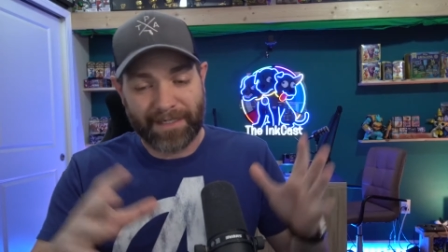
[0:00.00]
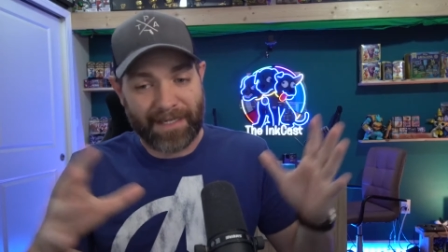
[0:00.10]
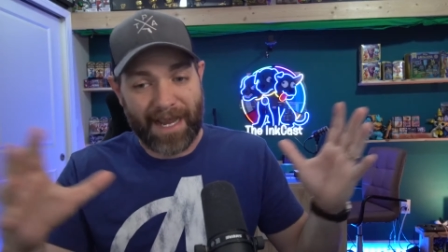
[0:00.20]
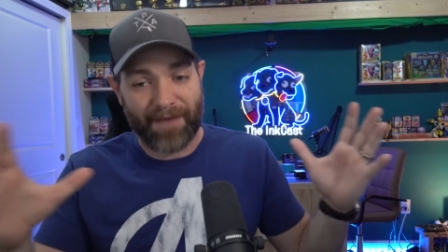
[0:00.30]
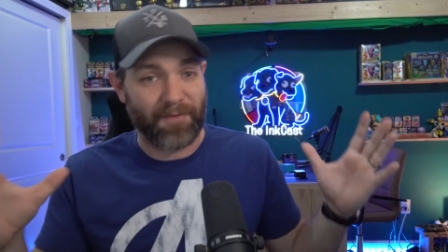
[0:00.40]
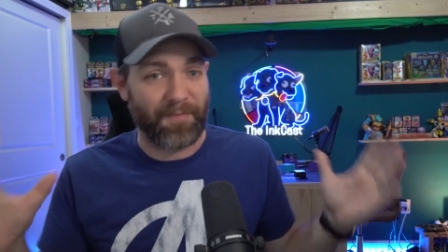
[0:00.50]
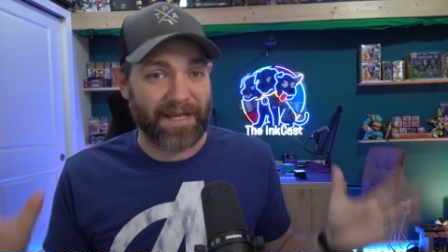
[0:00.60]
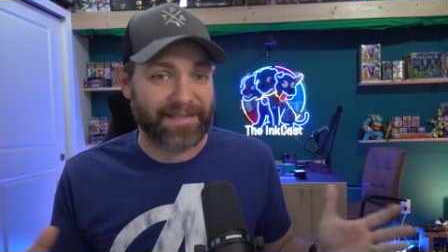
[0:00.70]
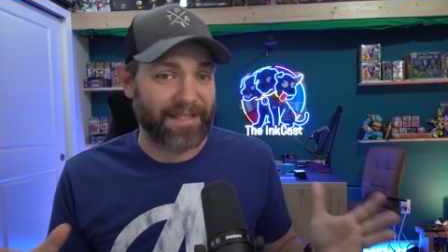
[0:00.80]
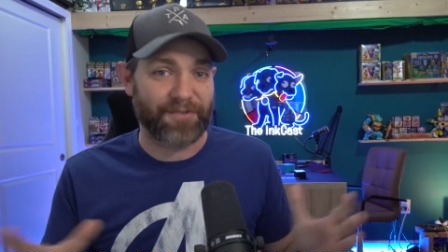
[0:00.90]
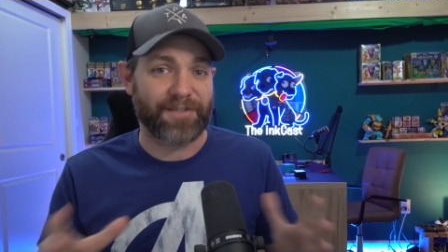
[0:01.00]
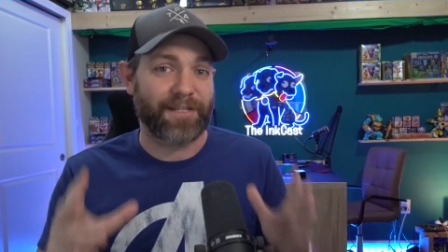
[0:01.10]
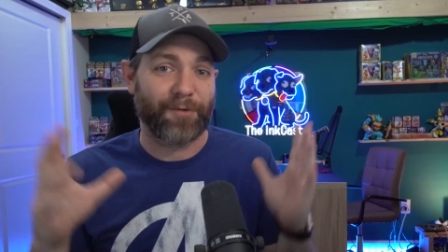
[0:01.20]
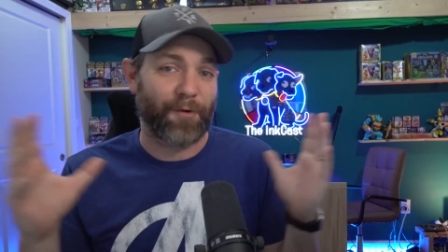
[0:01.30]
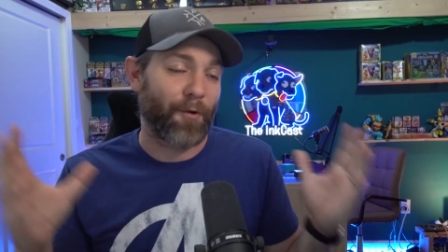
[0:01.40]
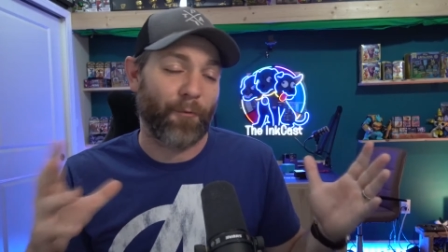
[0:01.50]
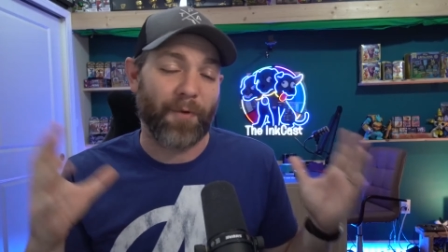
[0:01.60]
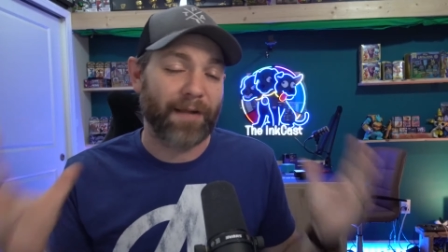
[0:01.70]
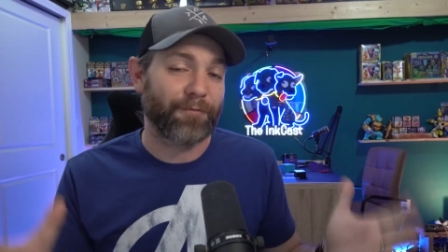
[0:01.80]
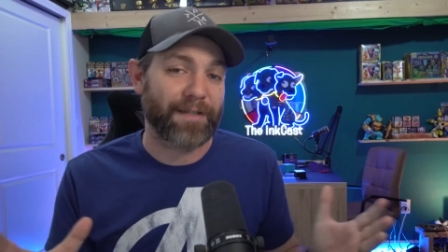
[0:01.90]
have the best synergy or
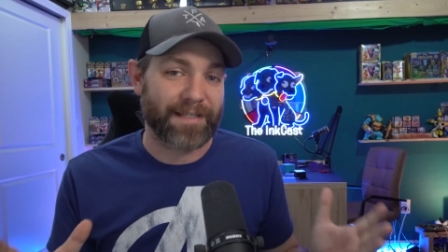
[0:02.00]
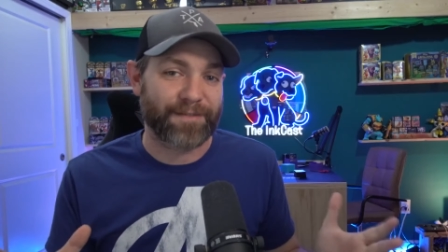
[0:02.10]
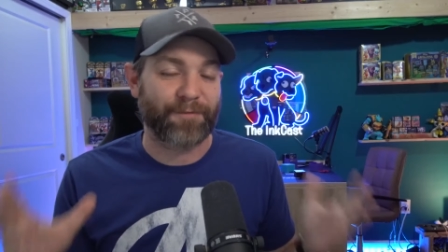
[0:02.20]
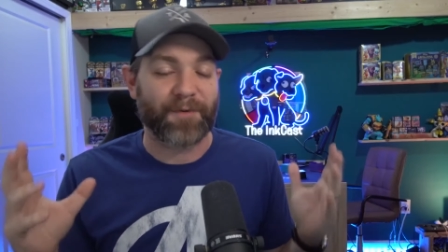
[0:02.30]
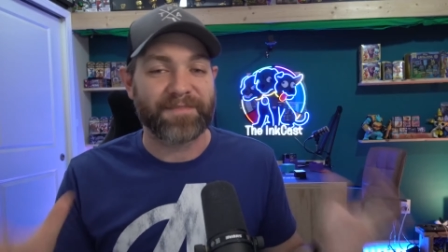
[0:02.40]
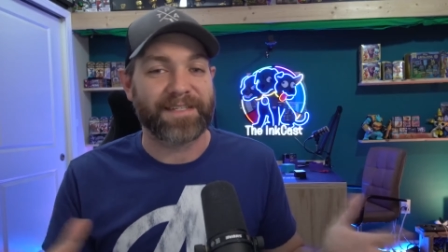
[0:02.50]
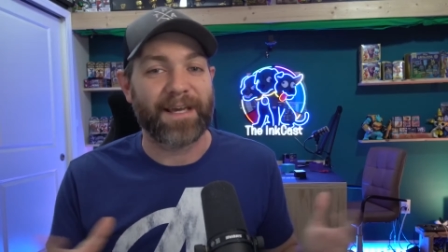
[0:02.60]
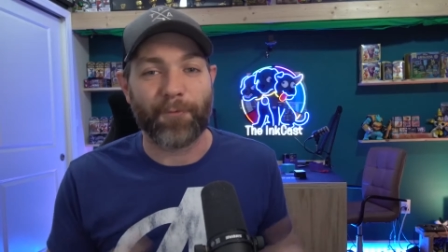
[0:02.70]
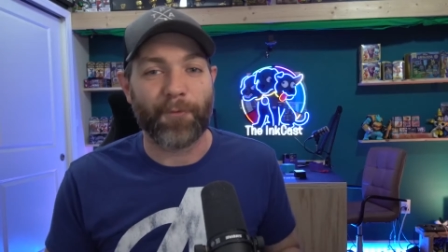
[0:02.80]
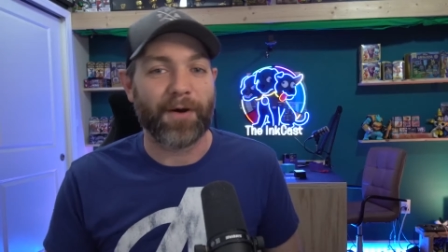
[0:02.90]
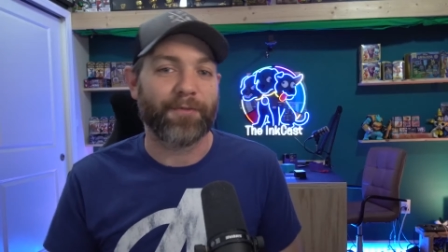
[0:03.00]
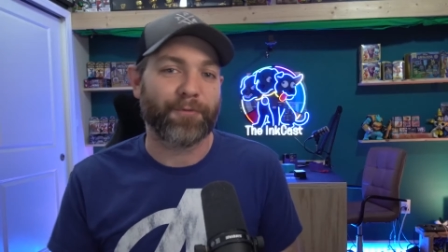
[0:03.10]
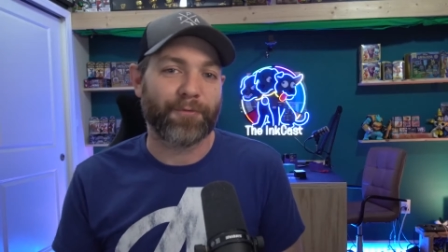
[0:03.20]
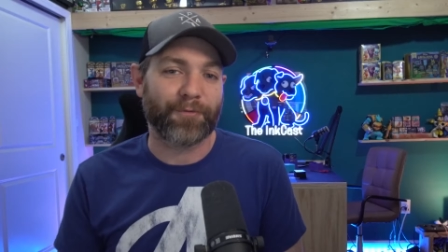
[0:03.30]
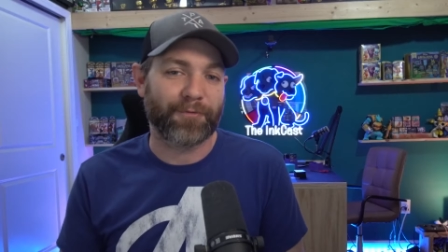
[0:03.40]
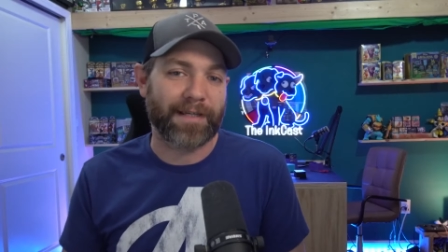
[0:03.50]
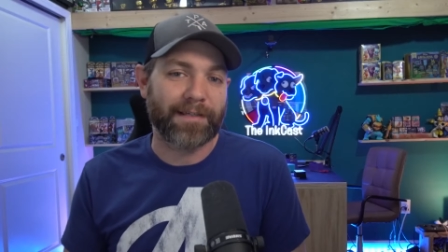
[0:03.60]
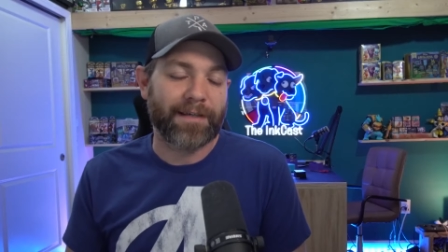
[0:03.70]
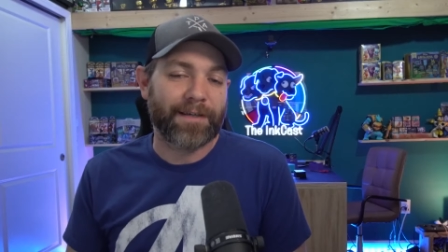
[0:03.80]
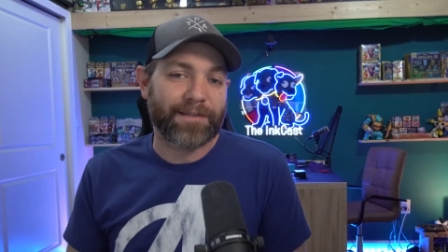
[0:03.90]
whatever it is from set 1 through 3.
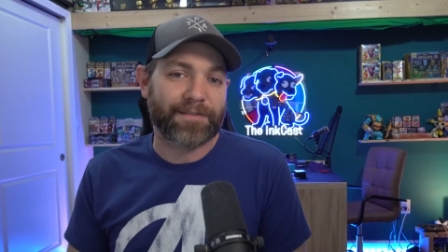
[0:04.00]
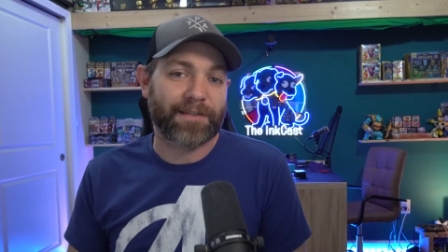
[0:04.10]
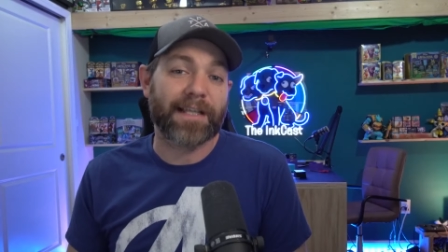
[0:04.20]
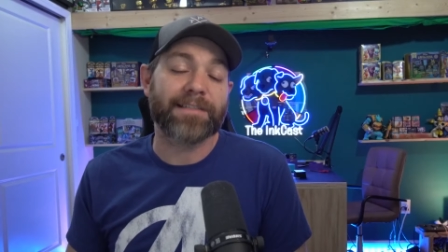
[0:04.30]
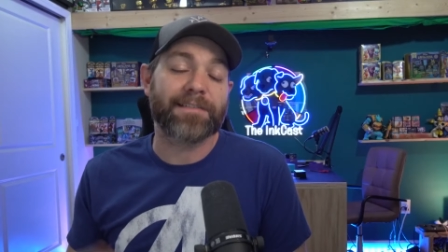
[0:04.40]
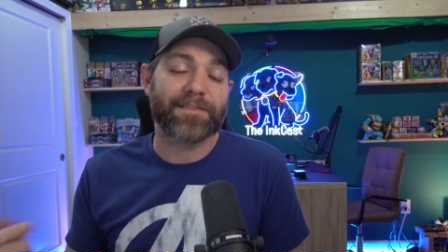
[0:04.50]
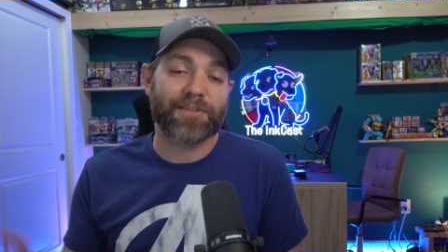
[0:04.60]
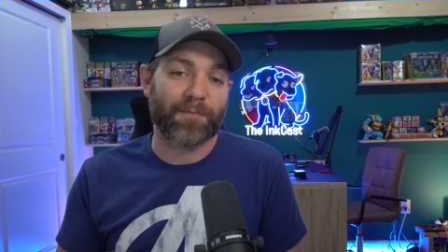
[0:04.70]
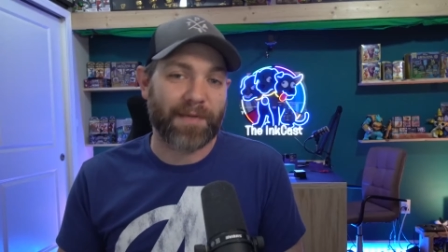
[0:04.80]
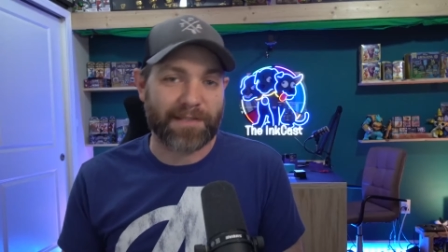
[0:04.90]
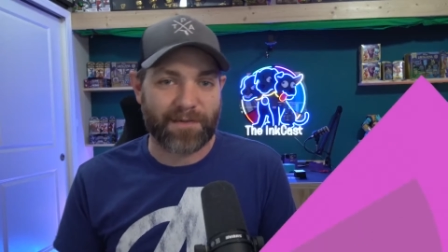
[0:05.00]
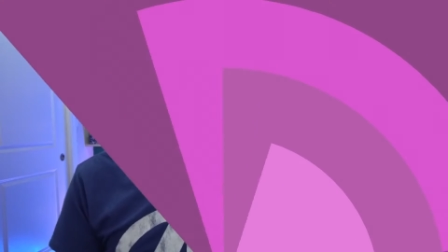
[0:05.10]
So let's jump into it.